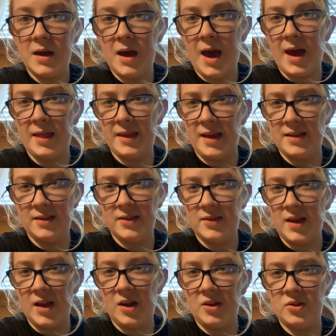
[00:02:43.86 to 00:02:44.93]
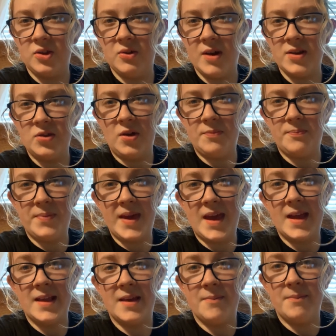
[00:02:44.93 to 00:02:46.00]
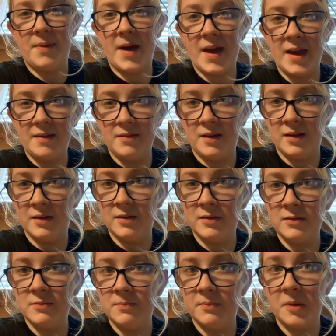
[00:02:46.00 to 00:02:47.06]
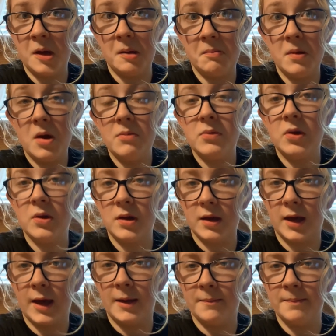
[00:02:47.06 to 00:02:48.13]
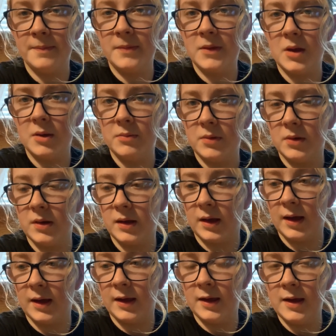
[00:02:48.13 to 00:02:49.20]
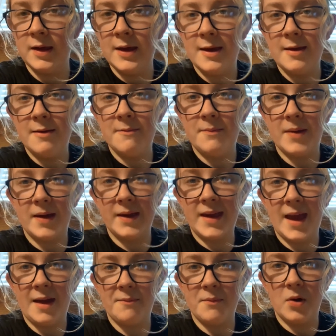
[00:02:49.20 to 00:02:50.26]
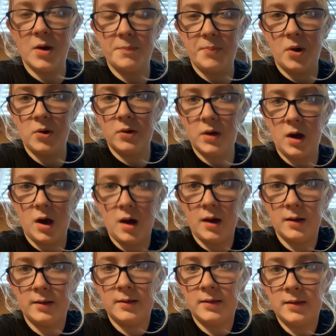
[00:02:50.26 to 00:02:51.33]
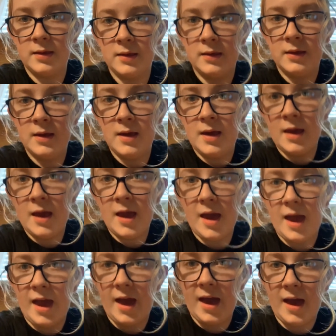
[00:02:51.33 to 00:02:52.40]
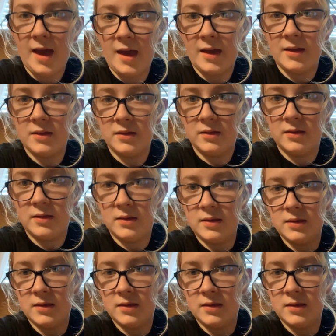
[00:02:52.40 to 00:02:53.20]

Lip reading: at the end of the day, I do end up being in pain. But I'm doing okay. I'm doing okay. But yeah, my podcast and